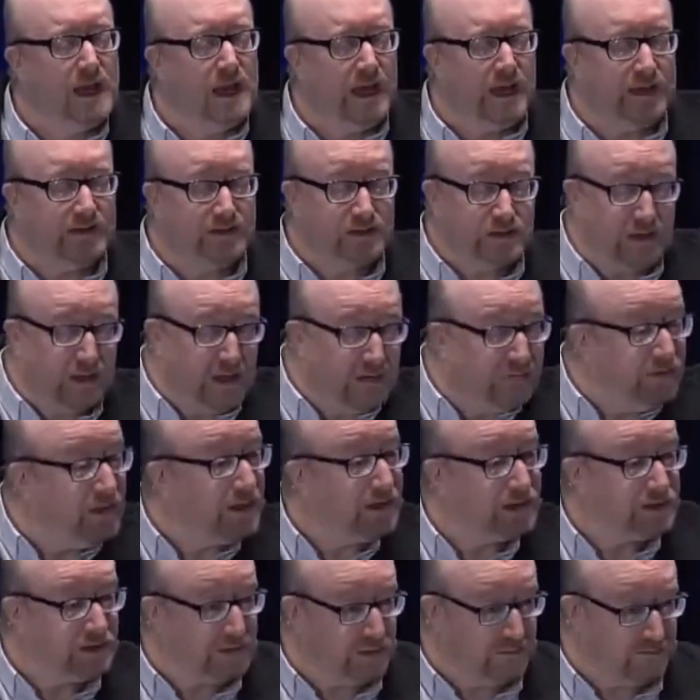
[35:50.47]
And so if
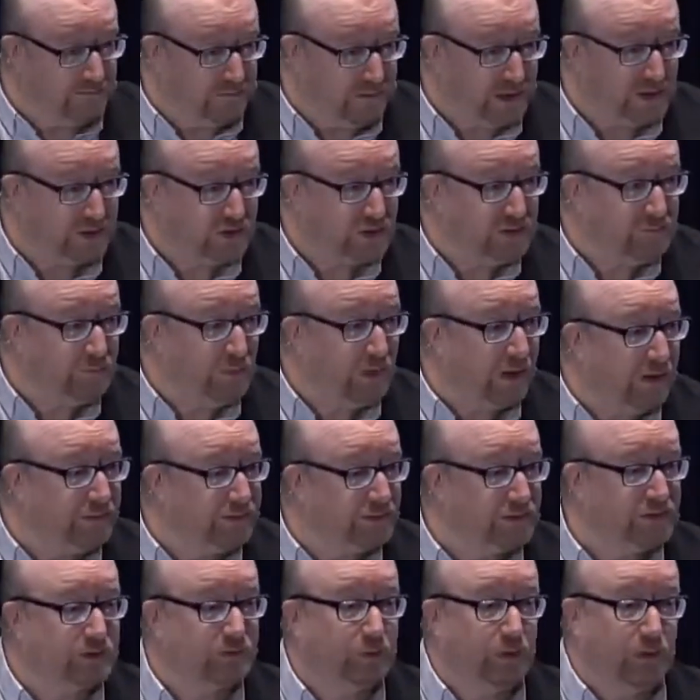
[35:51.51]
there's conviction by the
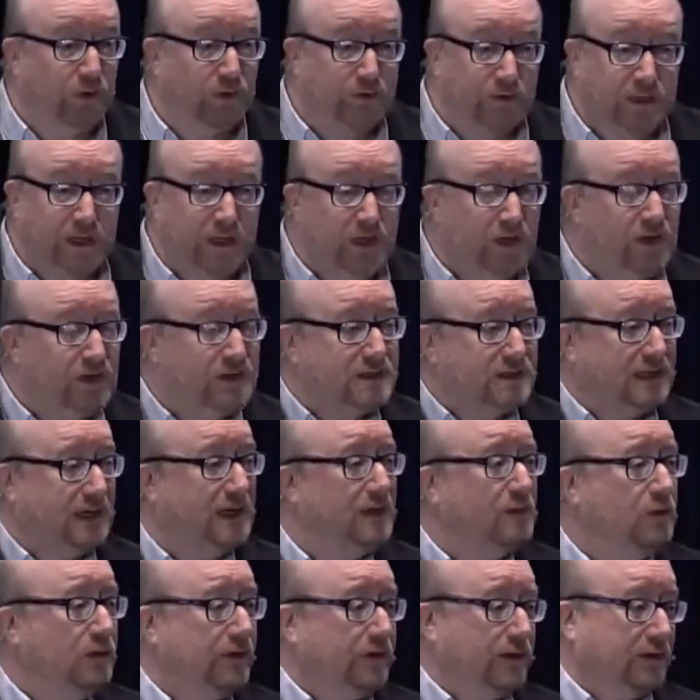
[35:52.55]
Spirit, then you deal
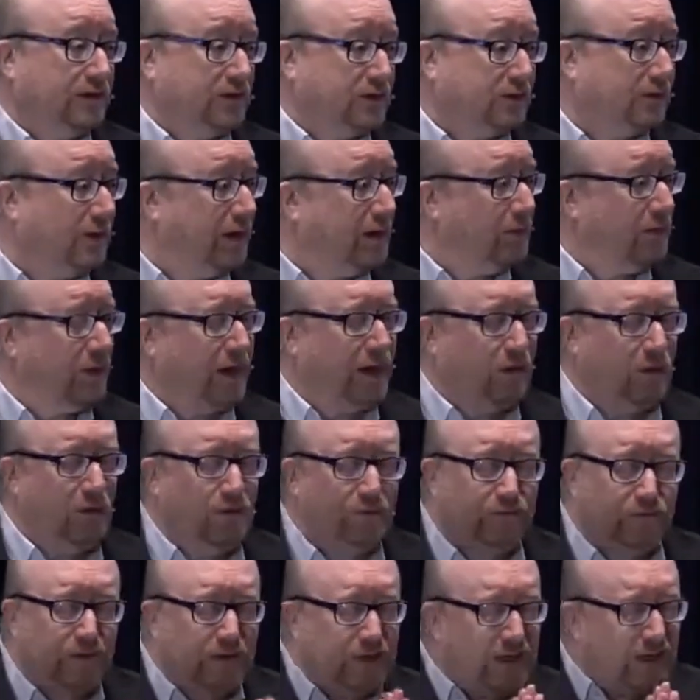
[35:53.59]
with it straight away. Lord,
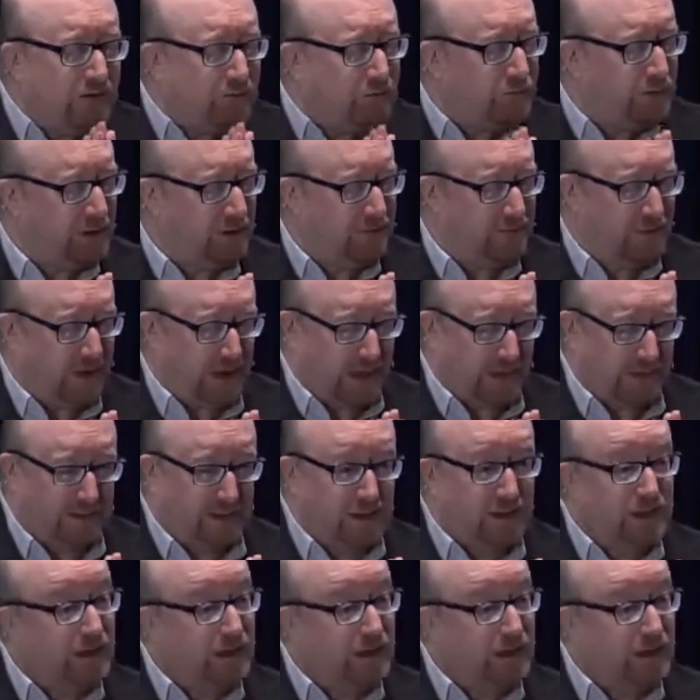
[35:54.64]
forgive me of that.